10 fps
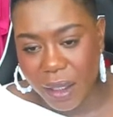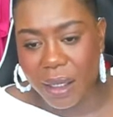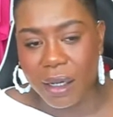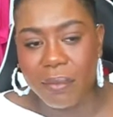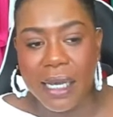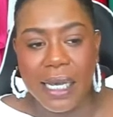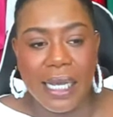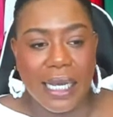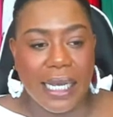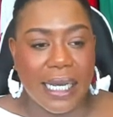Um,
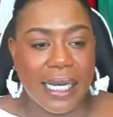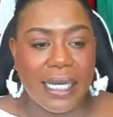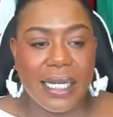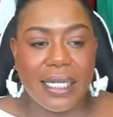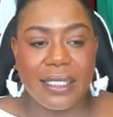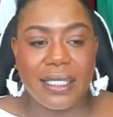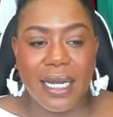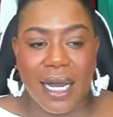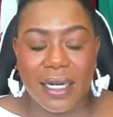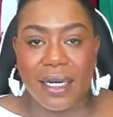and it is
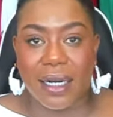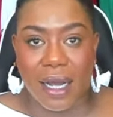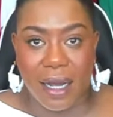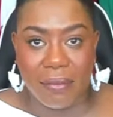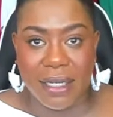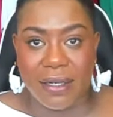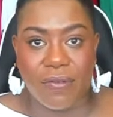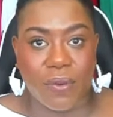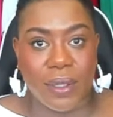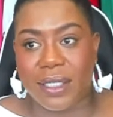not
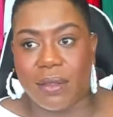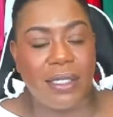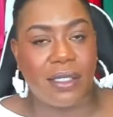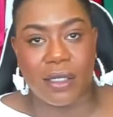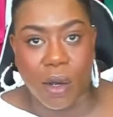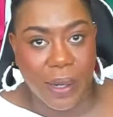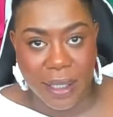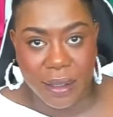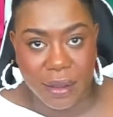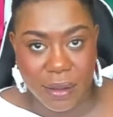uncommon for it to be
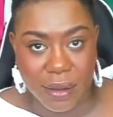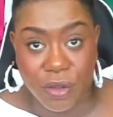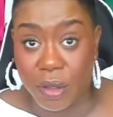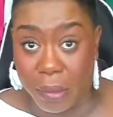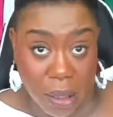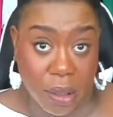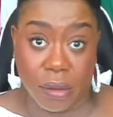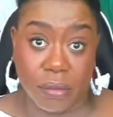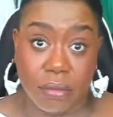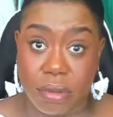snowing
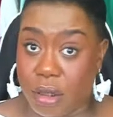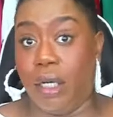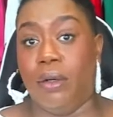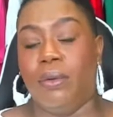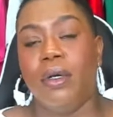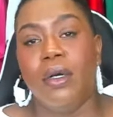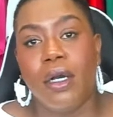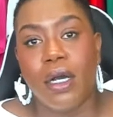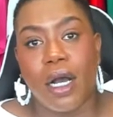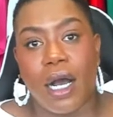tomorrow. So
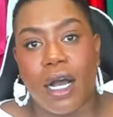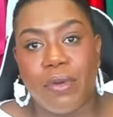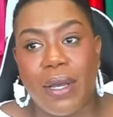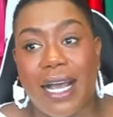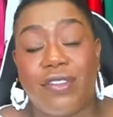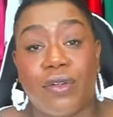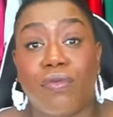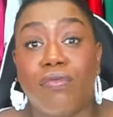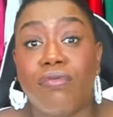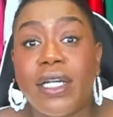you have to
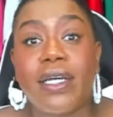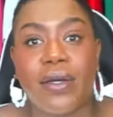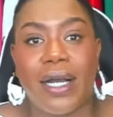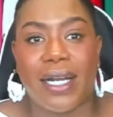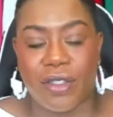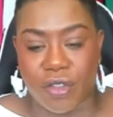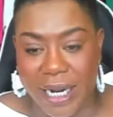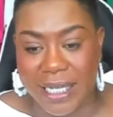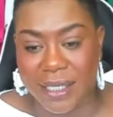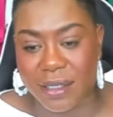really know how to
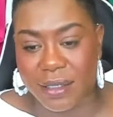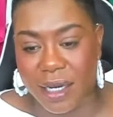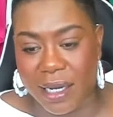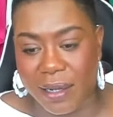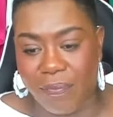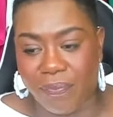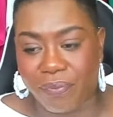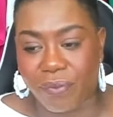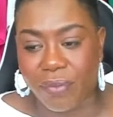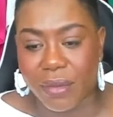dress
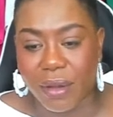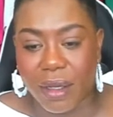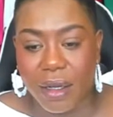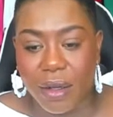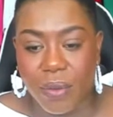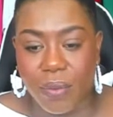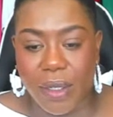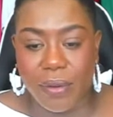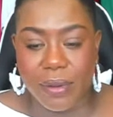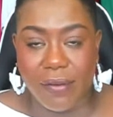
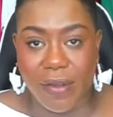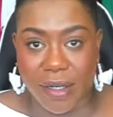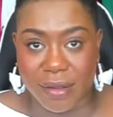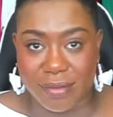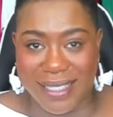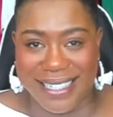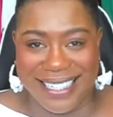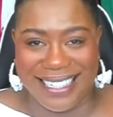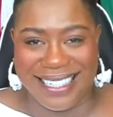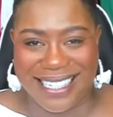when you live here.
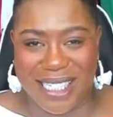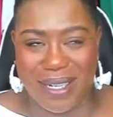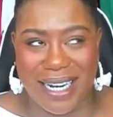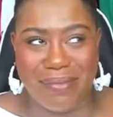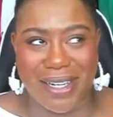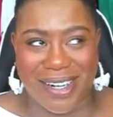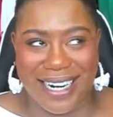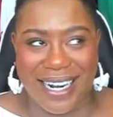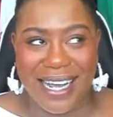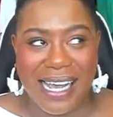It's what I'm
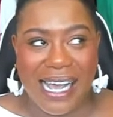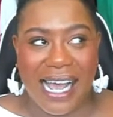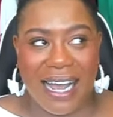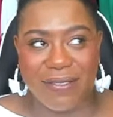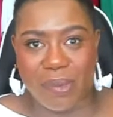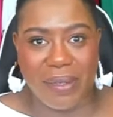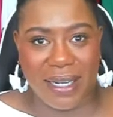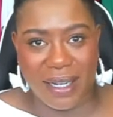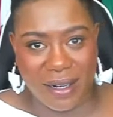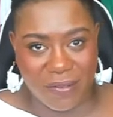learning after
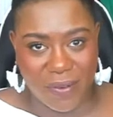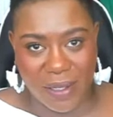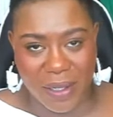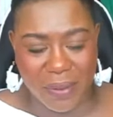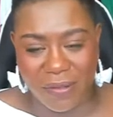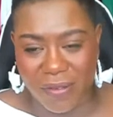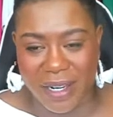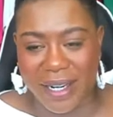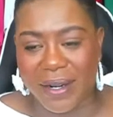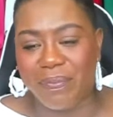being here for a little
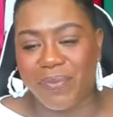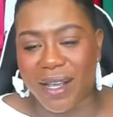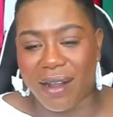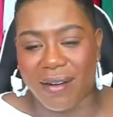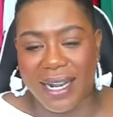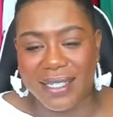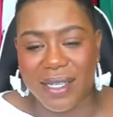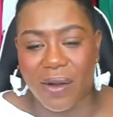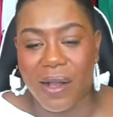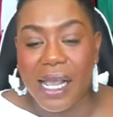over a year. All right.
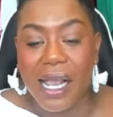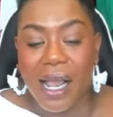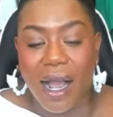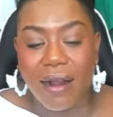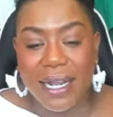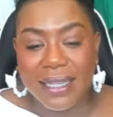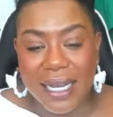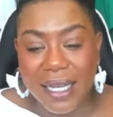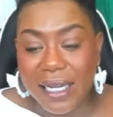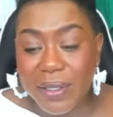So, all right.
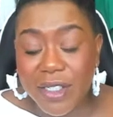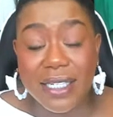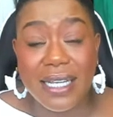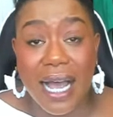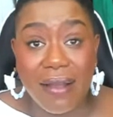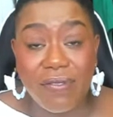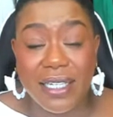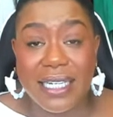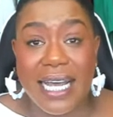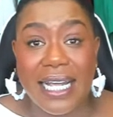That concludes our time
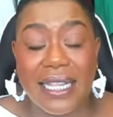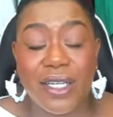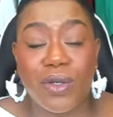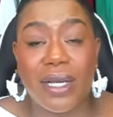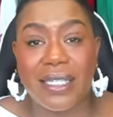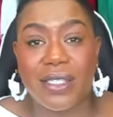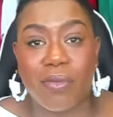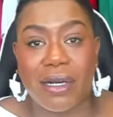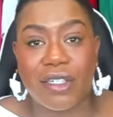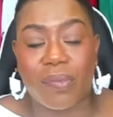for the day. Thank you guys
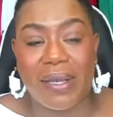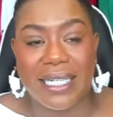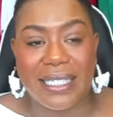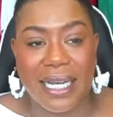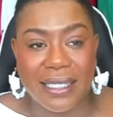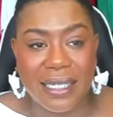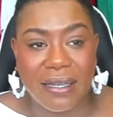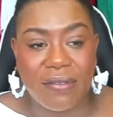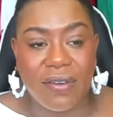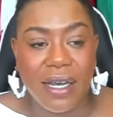so much for being
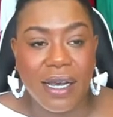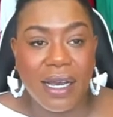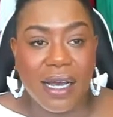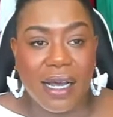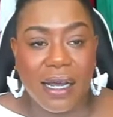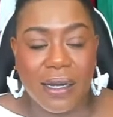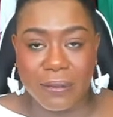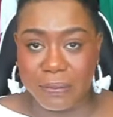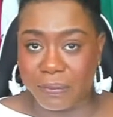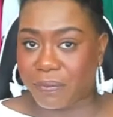attentive.
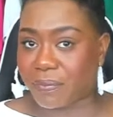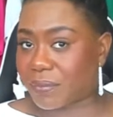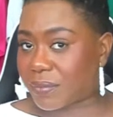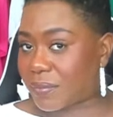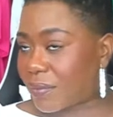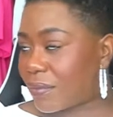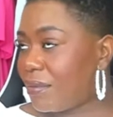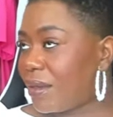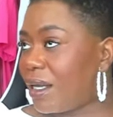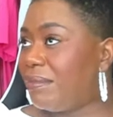Um,
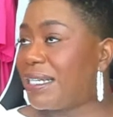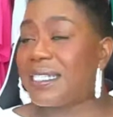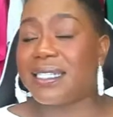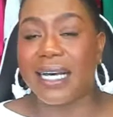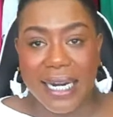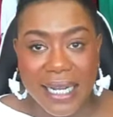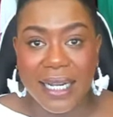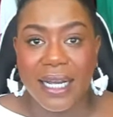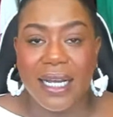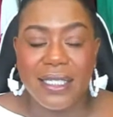I'm
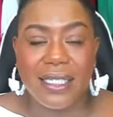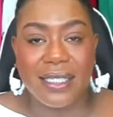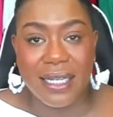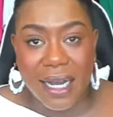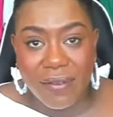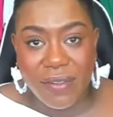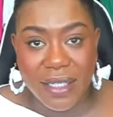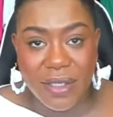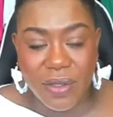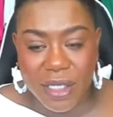excited to dive
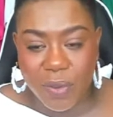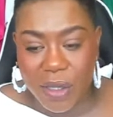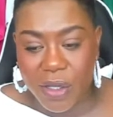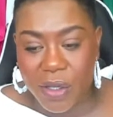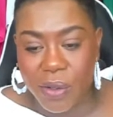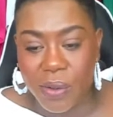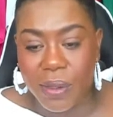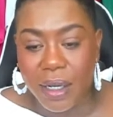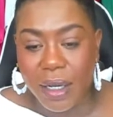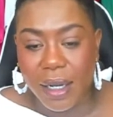into this with
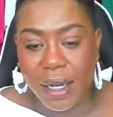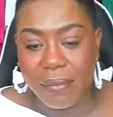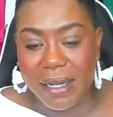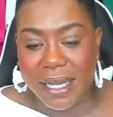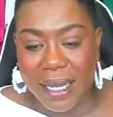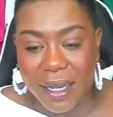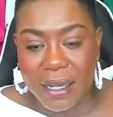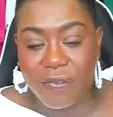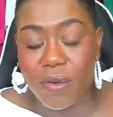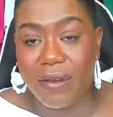you.
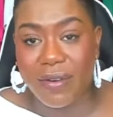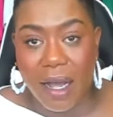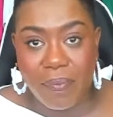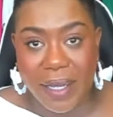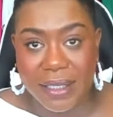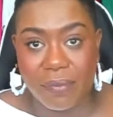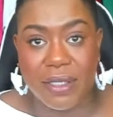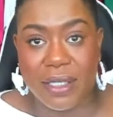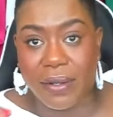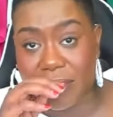Again, if you have not picked
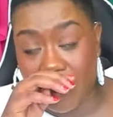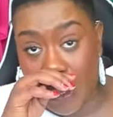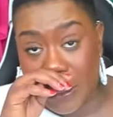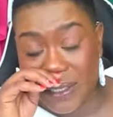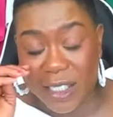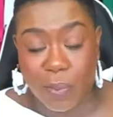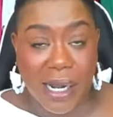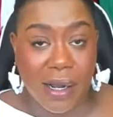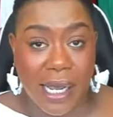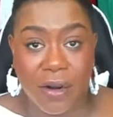up The Secrets of the Well-Dressed
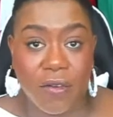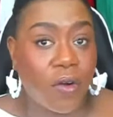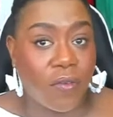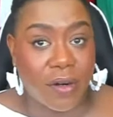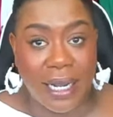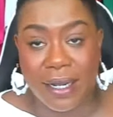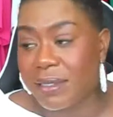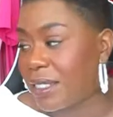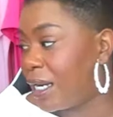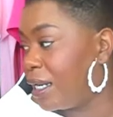Brand, head over to
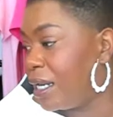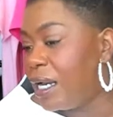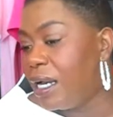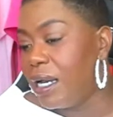Amazon